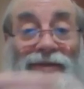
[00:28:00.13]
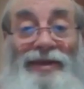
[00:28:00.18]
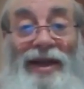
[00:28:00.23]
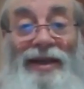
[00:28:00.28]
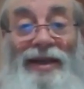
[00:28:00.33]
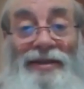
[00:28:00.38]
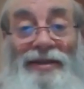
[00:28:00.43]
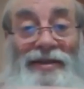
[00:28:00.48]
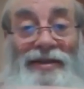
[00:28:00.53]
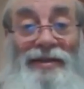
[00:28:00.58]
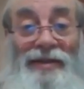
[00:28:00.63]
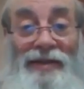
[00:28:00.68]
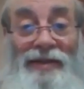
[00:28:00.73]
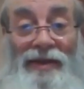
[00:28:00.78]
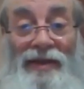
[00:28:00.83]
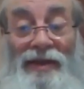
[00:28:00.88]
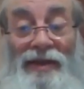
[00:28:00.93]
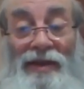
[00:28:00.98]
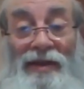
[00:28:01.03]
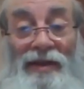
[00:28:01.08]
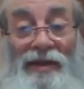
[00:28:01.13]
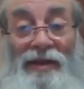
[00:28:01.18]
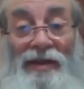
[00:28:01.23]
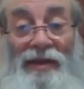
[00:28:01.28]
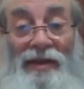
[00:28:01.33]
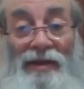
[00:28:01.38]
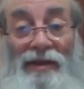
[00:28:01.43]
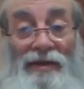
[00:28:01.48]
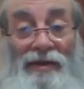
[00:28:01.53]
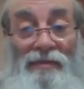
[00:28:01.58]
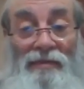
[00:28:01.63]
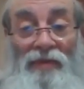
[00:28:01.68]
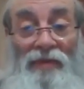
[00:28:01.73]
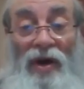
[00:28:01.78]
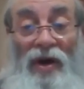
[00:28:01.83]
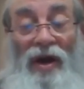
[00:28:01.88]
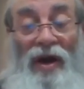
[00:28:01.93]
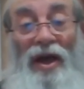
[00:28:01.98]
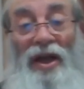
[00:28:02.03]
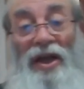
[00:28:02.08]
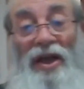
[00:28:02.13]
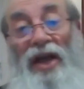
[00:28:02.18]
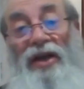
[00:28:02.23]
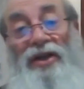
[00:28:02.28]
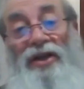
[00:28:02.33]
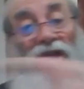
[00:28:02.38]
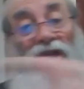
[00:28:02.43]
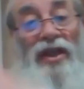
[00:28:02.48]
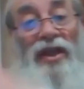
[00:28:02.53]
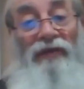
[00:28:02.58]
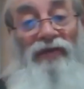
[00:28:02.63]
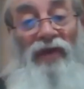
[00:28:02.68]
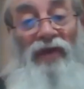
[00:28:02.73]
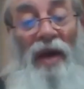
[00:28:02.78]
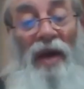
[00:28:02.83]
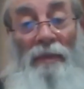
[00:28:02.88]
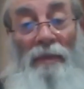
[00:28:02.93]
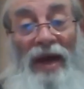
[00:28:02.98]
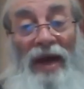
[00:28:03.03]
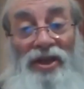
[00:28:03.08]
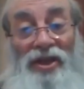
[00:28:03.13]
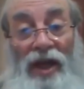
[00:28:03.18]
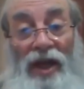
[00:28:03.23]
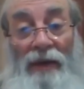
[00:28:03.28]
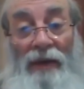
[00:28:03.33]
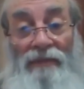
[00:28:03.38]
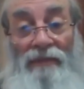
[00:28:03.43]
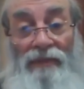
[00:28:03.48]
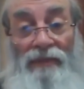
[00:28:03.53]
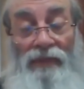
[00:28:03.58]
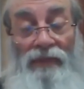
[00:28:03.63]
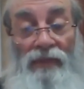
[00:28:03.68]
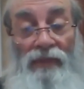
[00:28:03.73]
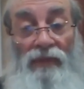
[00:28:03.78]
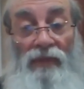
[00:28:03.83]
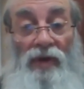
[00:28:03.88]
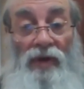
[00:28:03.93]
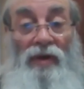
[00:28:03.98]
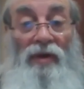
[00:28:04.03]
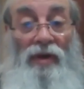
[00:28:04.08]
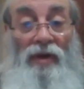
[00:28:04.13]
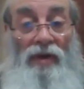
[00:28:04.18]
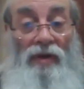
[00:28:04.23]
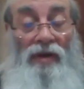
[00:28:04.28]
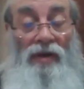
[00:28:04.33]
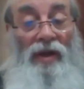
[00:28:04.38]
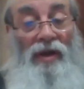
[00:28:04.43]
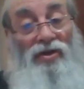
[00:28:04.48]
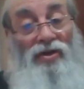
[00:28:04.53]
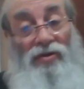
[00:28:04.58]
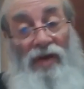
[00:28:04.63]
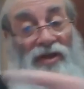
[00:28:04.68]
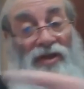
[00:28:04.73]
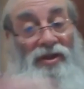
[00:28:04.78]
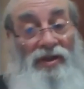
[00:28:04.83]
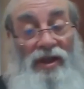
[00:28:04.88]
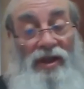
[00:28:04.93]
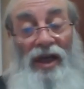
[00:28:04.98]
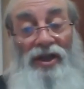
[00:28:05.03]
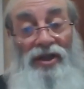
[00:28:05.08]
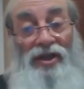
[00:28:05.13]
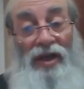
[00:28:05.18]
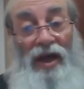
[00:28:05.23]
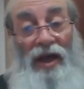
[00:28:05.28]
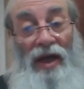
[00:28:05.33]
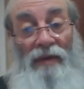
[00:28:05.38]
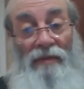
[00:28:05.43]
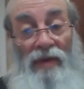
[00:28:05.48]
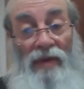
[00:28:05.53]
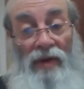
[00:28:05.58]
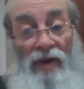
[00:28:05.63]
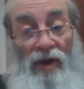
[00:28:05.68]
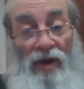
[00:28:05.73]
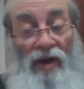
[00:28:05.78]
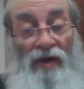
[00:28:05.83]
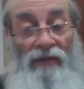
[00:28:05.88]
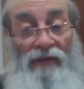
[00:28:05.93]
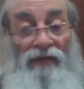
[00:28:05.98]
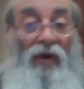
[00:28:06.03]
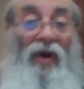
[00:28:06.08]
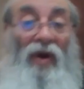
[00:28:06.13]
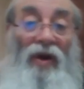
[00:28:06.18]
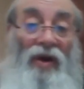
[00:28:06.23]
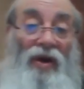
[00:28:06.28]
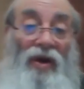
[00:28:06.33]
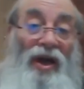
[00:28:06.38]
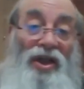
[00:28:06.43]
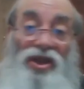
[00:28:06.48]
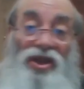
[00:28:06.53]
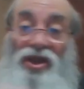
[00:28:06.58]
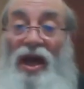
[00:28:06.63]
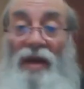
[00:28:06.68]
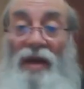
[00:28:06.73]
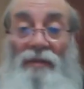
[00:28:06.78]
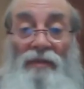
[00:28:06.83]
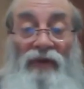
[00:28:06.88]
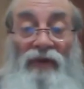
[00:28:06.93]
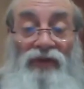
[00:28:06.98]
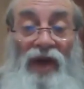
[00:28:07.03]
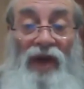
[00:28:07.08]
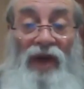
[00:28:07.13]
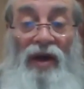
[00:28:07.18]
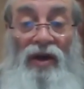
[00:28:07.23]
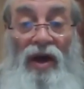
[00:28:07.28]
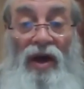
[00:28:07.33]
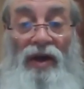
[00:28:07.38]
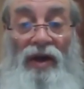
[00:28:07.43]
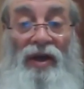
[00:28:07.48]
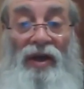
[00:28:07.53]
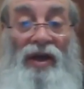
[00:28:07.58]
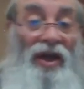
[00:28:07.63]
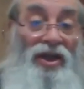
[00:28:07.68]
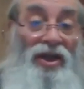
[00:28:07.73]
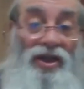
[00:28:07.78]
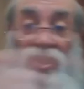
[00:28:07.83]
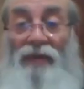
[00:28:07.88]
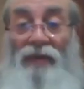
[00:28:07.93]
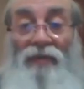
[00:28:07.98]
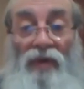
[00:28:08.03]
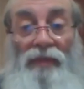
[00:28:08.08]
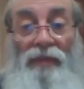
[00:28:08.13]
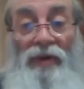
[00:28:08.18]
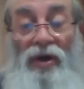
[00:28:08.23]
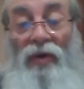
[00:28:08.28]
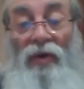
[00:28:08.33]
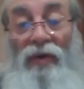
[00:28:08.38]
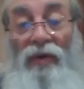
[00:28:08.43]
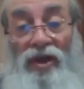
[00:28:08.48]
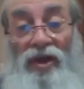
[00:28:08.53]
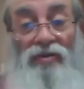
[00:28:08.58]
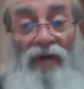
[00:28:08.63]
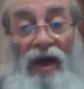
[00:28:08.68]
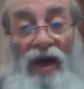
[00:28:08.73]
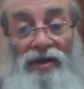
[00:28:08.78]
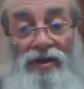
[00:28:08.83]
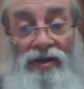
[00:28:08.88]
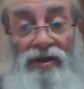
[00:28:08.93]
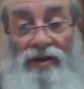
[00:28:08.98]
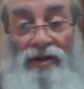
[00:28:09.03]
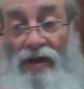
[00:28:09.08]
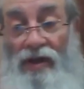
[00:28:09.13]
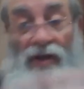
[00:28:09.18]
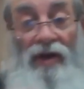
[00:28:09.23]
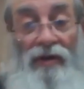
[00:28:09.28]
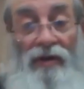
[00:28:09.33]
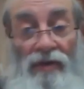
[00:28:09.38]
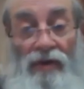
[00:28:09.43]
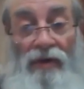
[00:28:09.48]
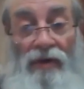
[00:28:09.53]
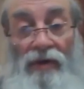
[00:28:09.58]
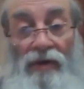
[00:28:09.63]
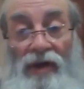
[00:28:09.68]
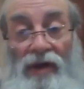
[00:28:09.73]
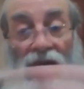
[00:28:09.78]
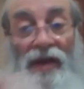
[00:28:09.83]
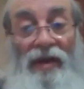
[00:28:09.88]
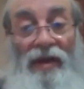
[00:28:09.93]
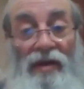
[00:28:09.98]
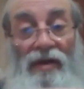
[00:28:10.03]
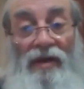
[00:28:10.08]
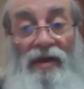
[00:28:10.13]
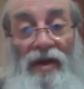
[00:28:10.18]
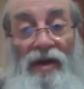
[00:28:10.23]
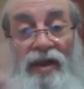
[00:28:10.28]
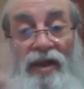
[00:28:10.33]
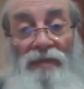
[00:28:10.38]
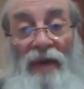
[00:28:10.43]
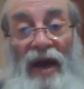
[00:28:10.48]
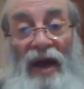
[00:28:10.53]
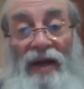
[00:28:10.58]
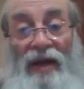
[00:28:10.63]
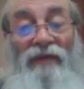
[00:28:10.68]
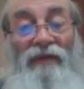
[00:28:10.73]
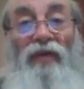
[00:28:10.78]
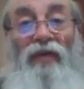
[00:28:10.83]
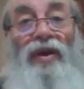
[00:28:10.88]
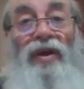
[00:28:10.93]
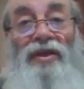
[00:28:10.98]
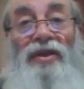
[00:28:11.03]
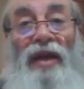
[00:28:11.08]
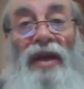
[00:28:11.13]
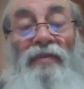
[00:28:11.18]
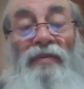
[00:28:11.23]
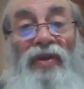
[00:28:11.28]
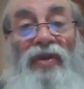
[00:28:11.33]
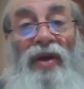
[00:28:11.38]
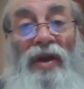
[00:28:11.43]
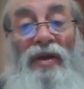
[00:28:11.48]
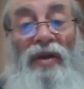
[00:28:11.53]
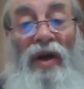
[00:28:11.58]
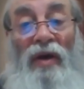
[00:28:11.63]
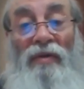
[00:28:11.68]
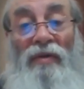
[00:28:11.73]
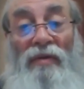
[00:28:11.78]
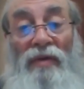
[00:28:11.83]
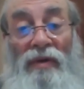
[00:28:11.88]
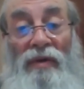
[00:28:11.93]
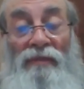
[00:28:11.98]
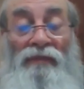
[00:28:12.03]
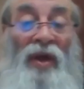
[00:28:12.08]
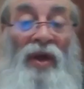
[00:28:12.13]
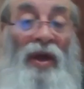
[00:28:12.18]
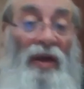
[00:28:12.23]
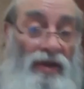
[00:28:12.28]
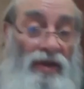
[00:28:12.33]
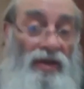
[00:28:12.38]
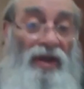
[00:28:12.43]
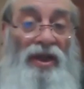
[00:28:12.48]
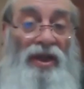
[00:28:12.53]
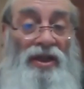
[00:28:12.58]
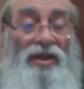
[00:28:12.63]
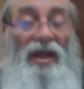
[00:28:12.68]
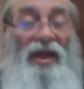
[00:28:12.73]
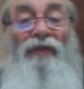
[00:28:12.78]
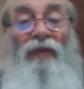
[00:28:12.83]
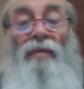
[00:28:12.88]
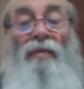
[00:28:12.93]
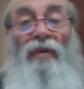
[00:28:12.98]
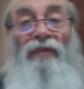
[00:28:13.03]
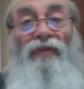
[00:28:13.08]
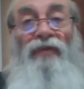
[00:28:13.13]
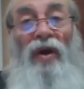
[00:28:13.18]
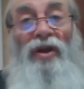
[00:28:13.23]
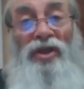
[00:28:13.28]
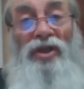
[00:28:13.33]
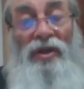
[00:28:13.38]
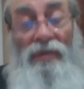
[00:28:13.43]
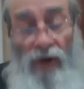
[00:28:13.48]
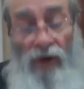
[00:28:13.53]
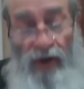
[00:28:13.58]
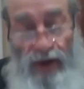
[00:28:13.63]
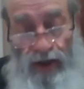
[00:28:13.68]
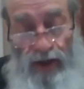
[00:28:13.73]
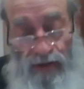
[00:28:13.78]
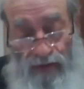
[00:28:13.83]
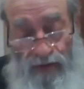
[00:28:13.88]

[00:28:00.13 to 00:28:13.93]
that's Baruch HaGer Yiftach B'Hashem. He trusts in Hashem. V'hoya Hashem Miftachoy, and Hashem will be who he trusts. Okay, it's back and forth, same thing, no? So there's different mefarshim on